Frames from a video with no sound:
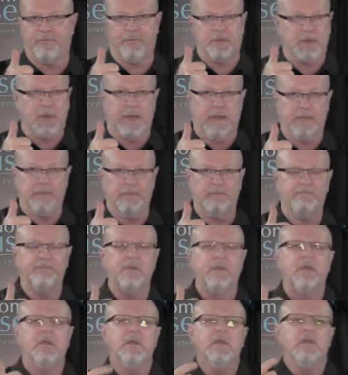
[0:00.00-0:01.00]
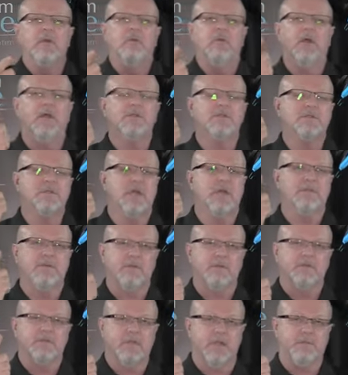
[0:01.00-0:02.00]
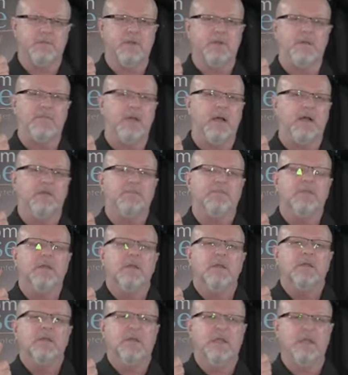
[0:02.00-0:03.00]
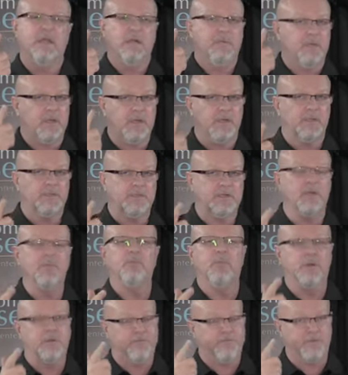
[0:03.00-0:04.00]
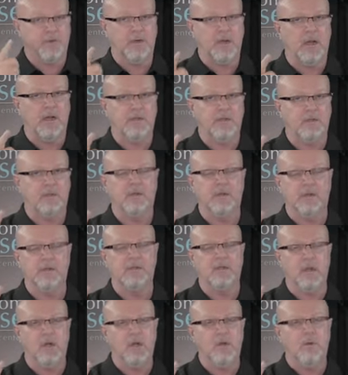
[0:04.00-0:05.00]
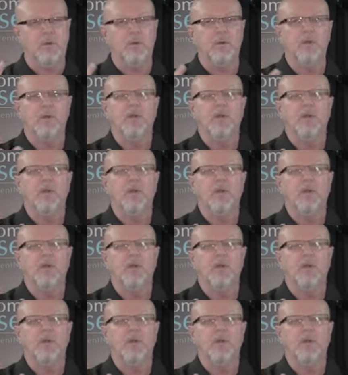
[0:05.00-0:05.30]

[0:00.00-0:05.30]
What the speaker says: forgotten. We'll understand something about kingdom leadership we've forgotten or didn't know.